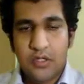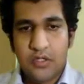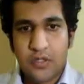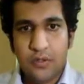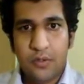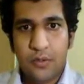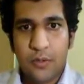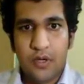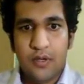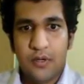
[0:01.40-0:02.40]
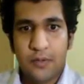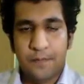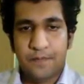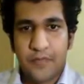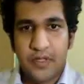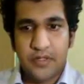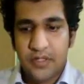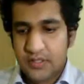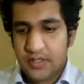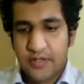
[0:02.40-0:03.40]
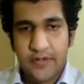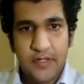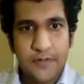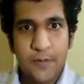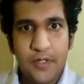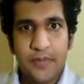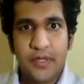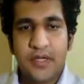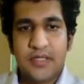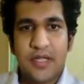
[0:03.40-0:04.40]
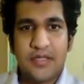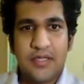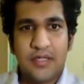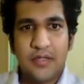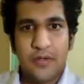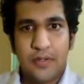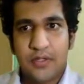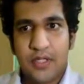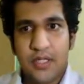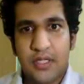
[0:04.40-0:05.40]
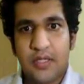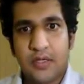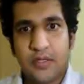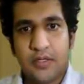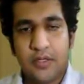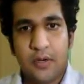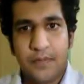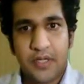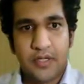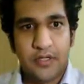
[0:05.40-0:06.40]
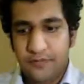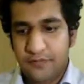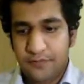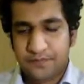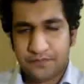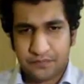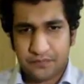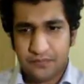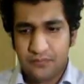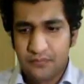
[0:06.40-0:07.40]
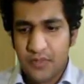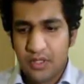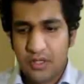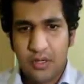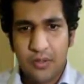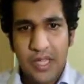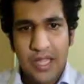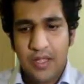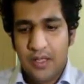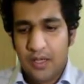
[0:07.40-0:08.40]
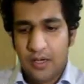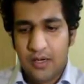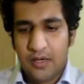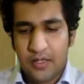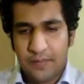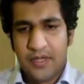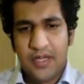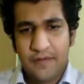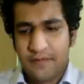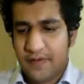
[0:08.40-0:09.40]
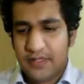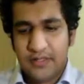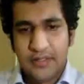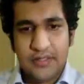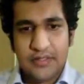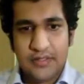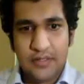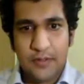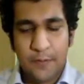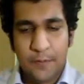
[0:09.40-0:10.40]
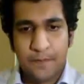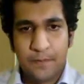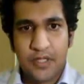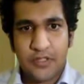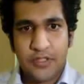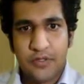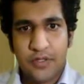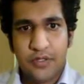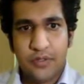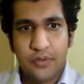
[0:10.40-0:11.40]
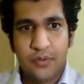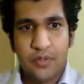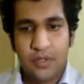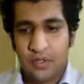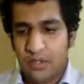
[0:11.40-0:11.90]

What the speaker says: In this series, we'll be discussing on the optic nerve. Now, typically, I've divided this lecture into